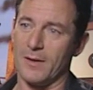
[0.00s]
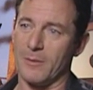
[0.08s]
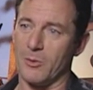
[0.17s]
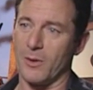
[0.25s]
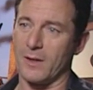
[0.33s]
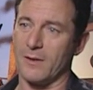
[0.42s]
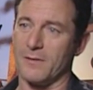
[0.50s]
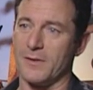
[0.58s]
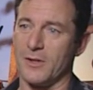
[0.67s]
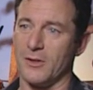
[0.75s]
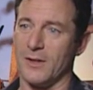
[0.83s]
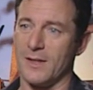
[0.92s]
They've been working on for
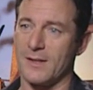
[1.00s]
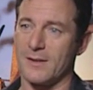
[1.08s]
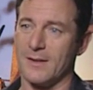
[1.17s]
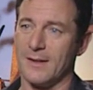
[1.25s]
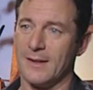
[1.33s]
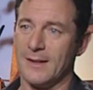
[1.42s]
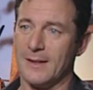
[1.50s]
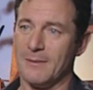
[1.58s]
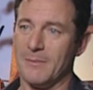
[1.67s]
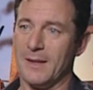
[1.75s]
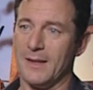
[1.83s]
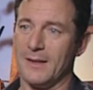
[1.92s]
two years, and
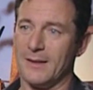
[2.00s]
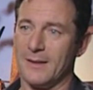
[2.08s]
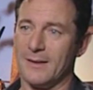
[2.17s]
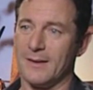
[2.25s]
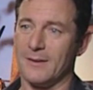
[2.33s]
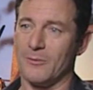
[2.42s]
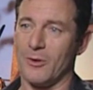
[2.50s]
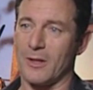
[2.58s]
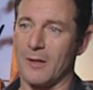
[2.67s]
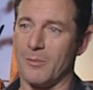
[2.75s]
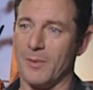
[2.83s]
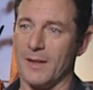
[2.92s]
me, I, I rock
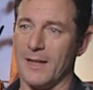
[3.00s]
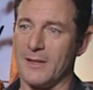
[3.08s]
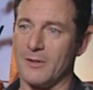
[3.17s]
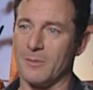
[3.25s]
up a bit later, and